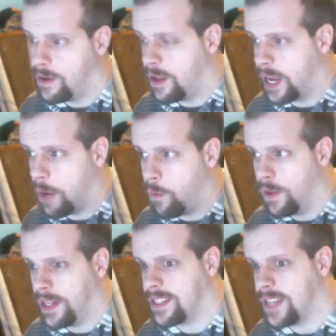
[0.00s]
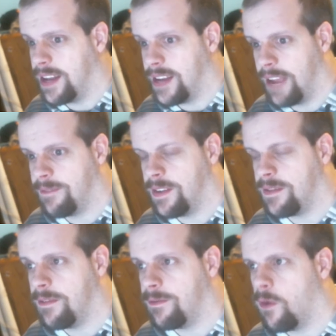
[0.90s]
I got one that's at
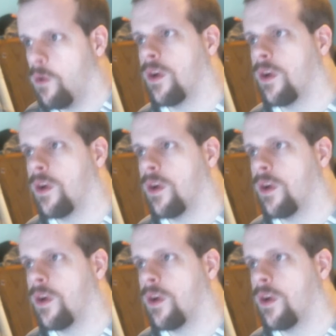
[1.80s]
954,